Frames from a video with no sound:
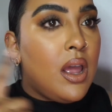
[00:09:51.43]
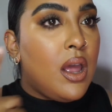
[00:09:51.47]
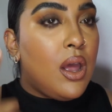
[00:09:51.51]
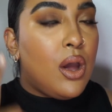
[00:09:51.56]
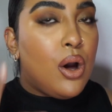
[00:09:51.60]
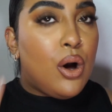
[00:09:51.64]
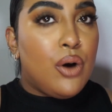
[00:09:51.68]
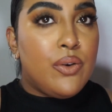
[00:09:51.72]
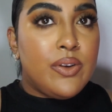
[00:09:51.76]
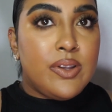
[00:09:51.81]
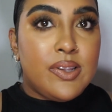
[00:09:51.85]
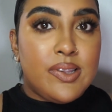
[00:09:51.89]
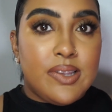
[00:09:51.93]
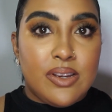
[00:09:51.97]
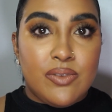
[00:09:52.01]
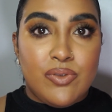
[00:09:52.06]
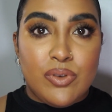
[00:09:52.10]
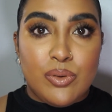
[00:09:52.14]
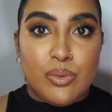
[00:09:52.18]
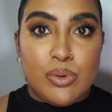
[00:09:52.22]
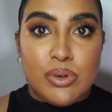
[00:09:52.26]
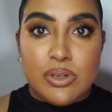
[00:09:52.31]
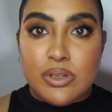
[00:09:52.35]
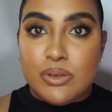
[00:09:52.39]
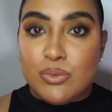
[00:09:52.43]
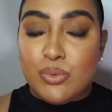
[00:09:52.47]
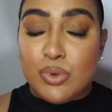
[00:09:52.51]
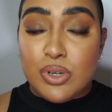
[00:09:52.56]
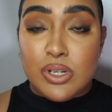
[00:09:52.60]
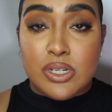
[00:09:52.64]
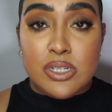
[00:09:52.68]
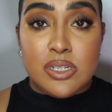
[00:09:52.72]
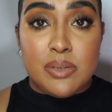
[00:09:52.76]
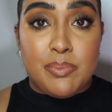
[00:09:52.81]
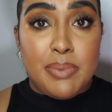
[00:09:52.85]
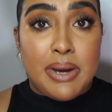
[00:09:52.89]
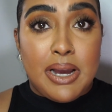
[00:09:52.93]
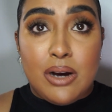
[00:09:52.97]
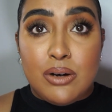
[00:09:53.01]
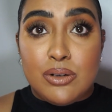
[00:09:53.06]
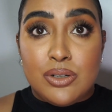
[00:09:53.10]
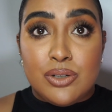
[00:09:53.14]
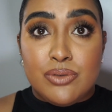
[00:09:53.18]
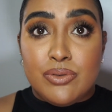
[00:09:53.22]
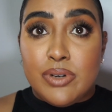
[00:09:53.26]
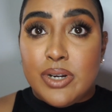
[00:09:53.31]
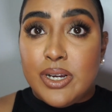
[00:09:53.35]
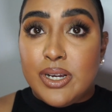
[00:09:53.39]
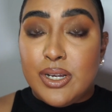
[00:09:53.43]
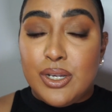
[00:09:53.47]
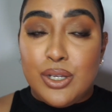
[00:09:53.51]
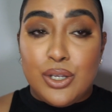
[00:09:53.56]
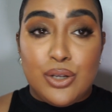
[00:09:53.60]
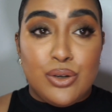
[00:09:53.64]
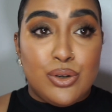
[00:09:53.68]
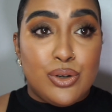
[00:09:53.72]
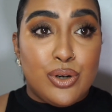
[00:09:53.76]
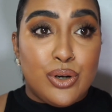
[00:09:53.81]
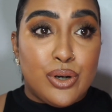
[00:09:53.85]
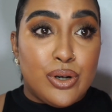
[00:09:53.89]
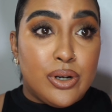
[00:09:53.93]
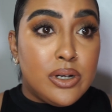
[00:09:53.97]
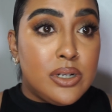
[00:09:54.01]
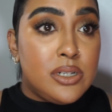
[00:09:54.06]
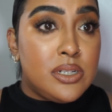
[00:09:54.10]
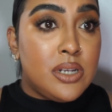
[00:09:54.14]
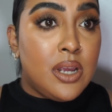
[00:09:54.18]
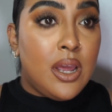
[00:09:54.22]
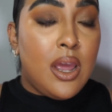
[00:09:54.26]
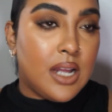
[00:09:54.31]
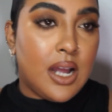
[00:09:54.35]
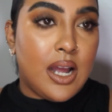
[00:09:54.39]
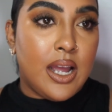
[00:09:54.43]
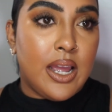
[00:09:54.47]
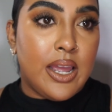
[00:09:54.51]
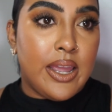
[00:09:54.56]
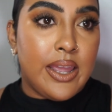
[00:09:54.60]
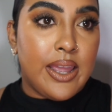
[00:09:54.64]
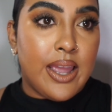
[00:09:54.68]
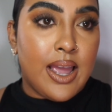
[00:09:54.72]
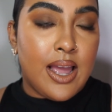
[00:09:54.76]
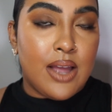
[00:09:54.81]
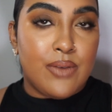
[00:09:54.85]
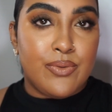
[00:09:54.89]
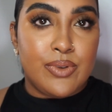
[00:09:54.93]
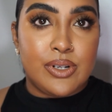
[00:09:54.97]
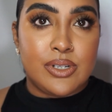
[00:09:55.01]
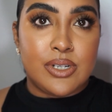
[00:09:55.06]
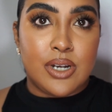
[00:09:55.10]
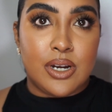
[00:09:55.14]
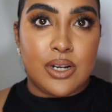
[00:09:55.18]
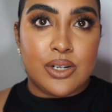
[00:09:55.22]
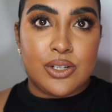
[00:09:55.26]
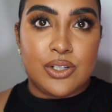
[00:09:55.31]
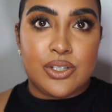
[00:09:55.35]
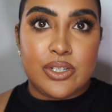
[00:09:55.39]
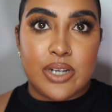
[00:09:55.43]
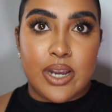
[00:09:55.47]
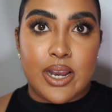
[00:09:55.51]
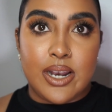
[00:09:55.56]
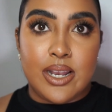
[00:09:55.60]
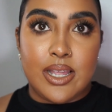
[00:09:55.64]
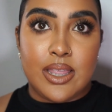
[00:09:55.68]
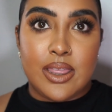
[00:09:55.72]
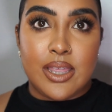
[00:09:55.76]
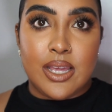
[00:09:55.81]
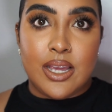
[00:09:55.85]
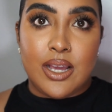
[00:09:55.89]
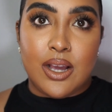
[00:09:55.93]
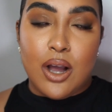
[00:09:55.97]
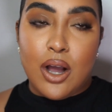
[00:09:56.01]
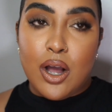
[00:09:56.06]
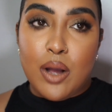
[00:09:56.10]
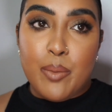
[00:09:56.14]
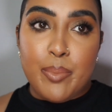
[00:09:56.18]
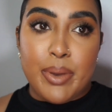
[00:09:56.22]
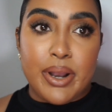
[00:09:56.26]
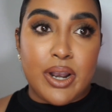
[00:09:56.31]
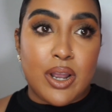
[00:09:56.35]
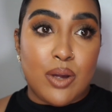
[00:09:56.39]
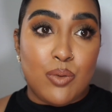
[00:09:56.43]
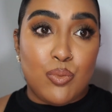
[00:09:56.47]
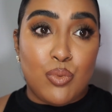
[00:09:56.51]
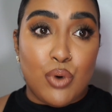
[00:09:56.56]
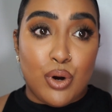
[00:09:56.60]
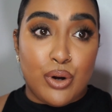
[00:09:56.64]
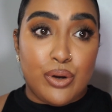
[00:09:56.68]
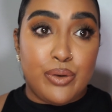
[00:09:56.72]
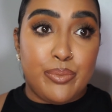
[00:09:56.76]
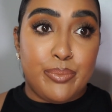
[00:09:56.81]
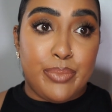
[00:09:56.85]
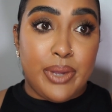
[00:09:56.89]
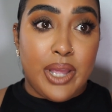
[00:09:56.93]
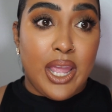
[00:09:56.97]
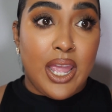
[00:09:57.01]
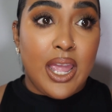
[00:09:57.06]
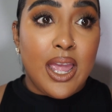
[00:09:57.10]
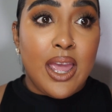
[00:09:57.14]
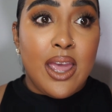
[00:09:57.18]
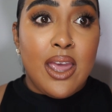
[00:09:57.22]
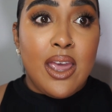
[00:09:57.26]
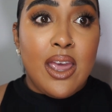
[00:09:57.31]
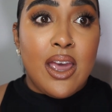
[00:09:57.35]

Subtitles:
Obviously if you wanted to powder it, you could. I haven't touched anything up and I won't be.